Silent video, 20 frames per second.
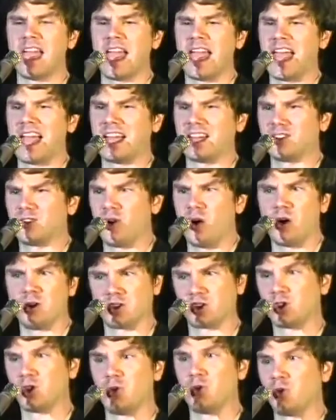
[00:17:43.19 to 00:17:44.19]
And
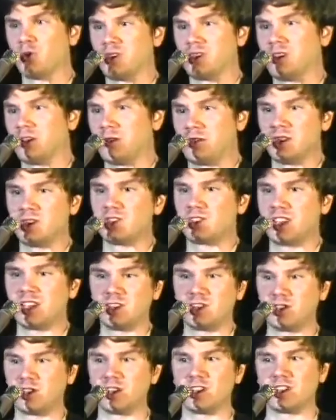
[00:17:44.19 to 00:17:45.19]
also, you know, these
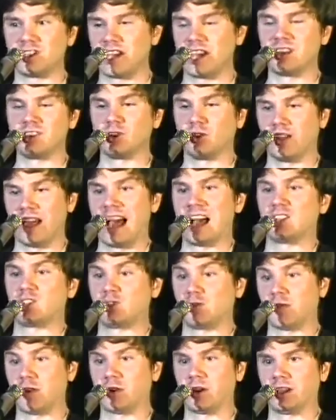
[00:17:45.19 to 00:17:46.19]
things didn't tend to
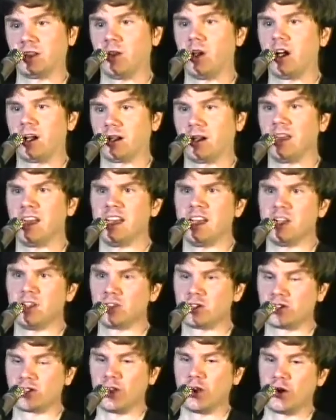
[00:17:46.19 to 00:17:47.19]
last very long.
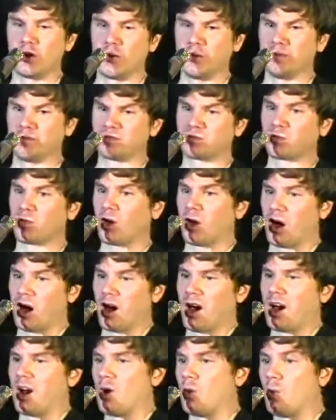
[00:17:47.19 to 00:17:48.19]
So,
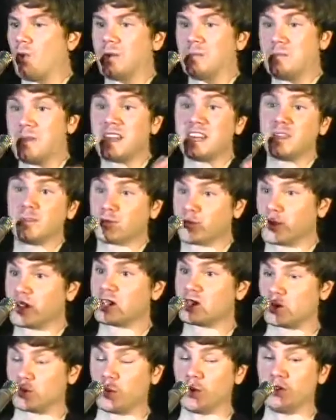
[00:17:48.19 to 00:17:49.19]
uh, what many
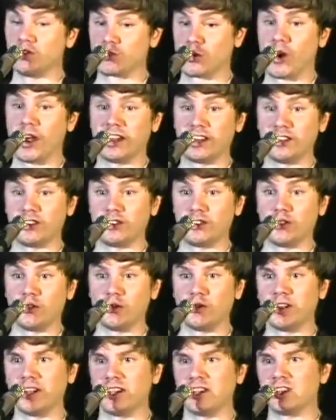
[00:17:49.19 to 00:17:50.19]
phreaks would try to
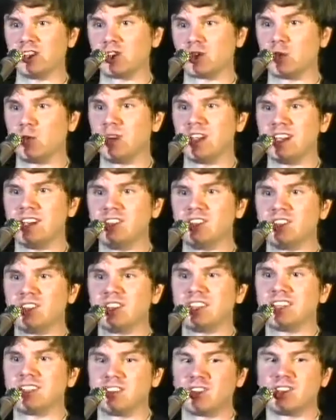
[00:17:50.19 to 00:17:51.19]
do is we'd
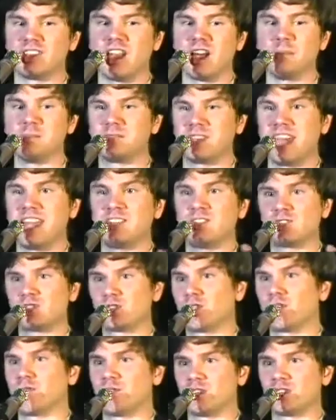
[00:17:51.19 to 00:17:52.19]
obtain
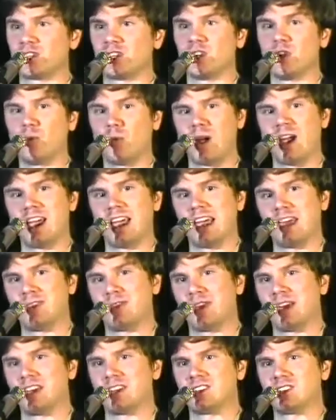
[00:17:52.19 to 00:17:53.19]
service in a way
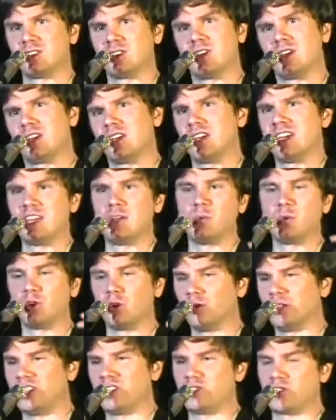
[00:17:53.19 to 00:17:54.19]
that it would
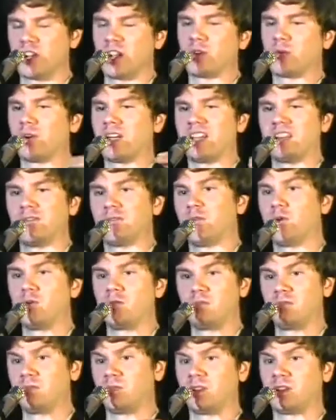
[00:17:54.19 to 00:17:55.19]
only generate
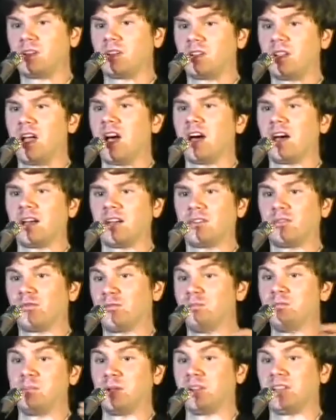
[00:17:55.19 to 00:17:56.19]
phone uh,
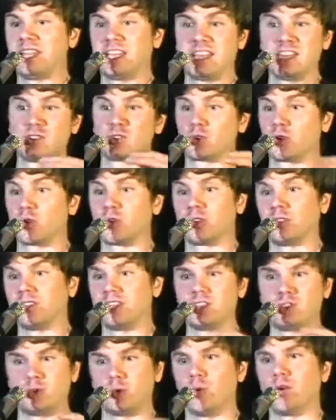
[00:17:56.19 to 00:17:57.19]
billing
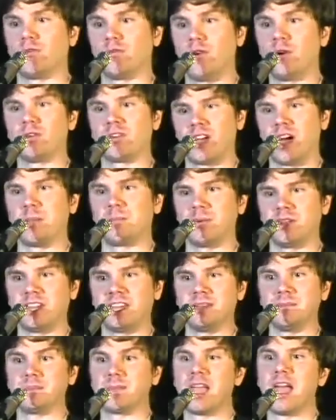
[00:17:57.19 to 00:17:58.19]
internally to a phone
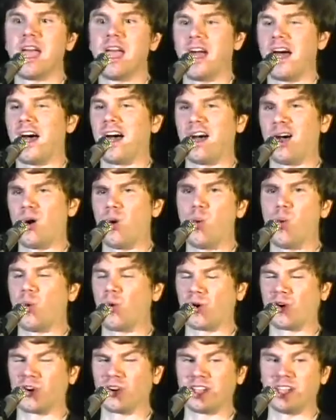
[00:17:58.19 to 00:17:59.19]
company. Uh,
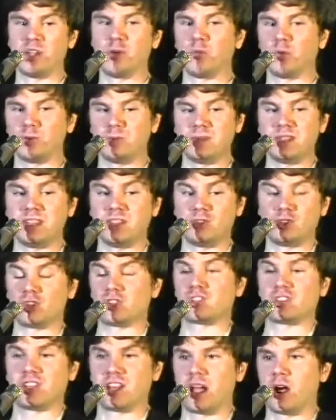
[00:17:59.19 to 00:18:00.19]
or it would be
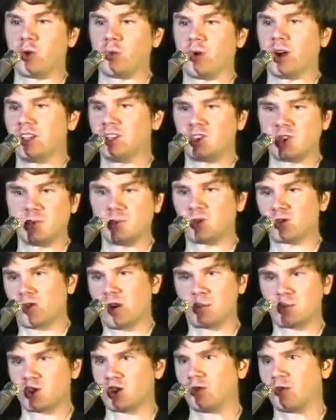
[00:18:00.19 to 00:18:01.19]
just an outright
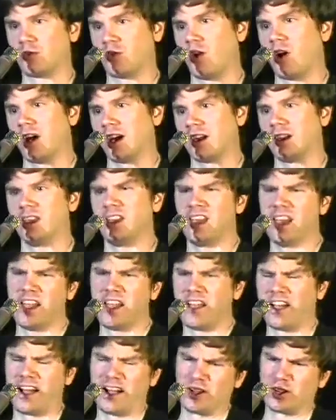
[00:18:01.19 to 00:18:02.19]
subscription fraud,
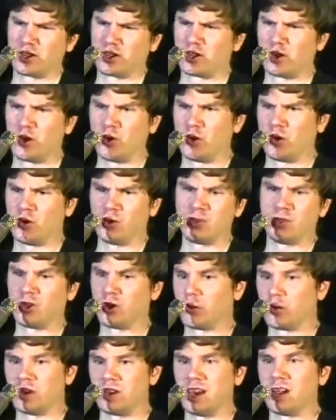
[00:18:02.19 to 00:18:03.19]
uh, so there
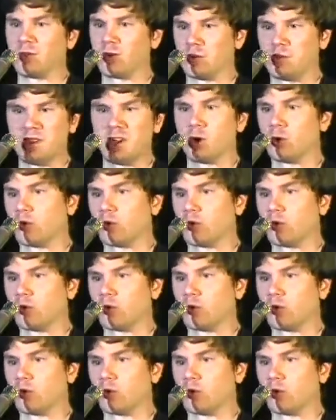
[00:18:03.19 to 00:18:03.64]
would never be a